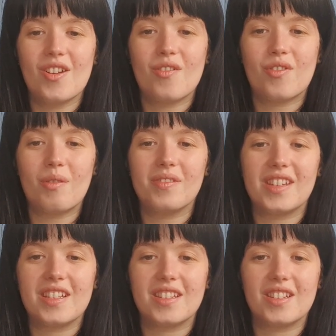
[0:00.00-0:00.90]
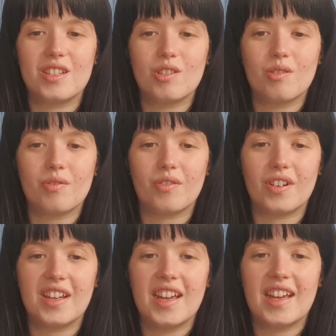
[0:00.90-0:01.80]
From this
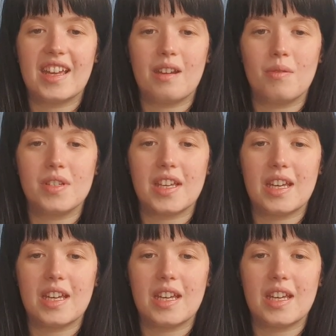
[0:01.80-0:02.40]
discovery, he was